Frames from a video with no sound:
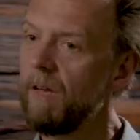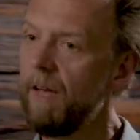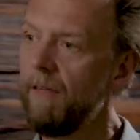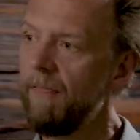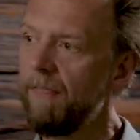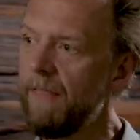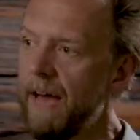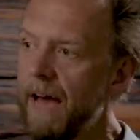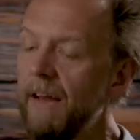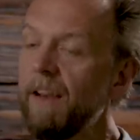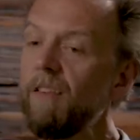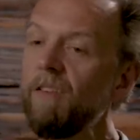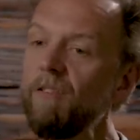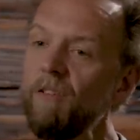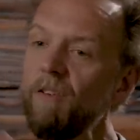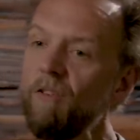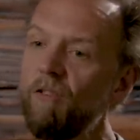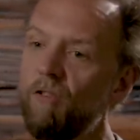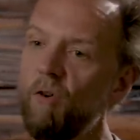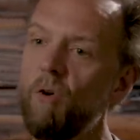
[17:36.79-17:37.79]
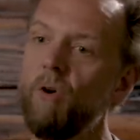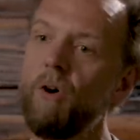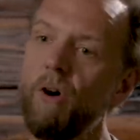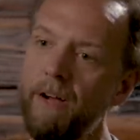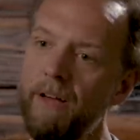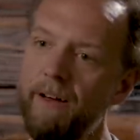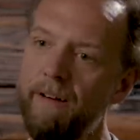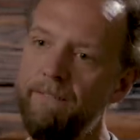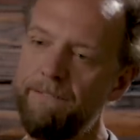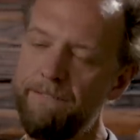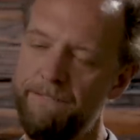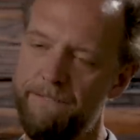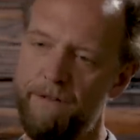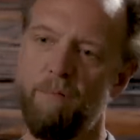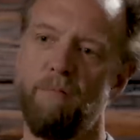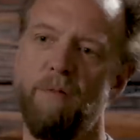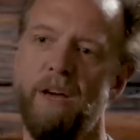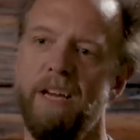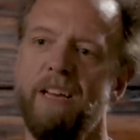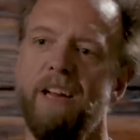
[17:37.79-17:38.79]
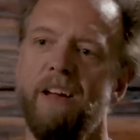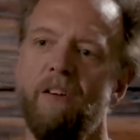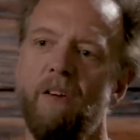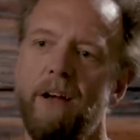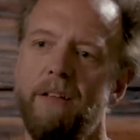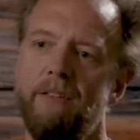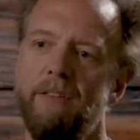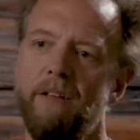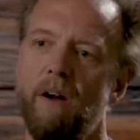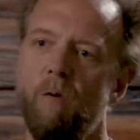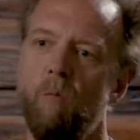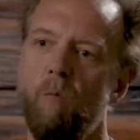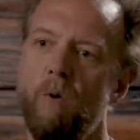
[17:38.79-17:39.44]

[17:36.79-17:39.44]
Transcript: And that is the joy of filmmaking right there,